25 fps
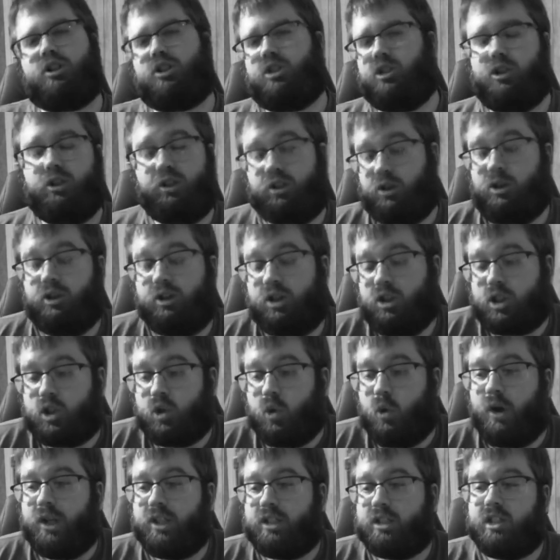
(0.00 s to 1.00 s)
the
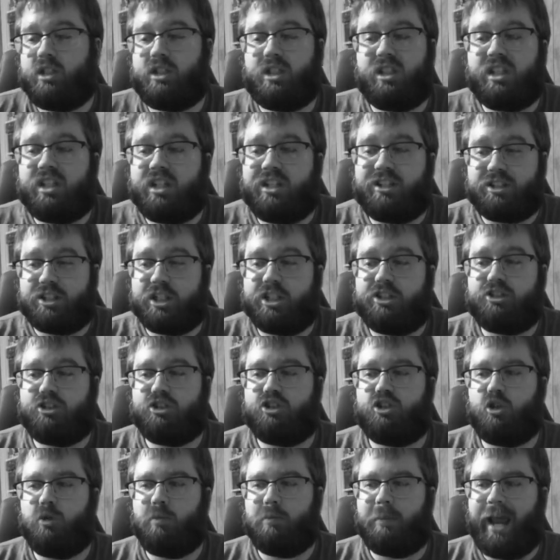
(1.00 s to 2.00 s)
choices and the
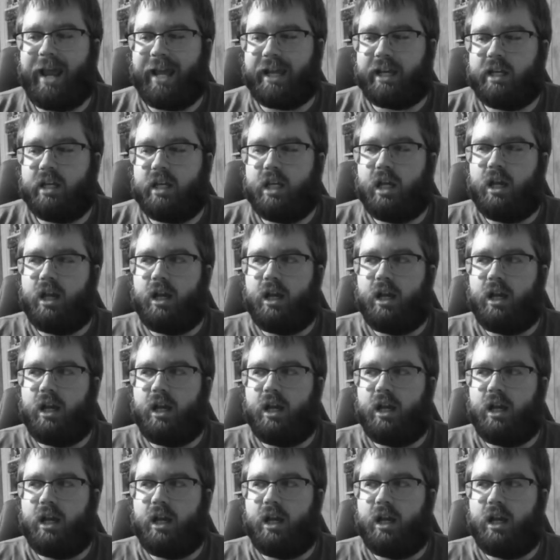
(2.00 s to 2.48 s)
decisions you make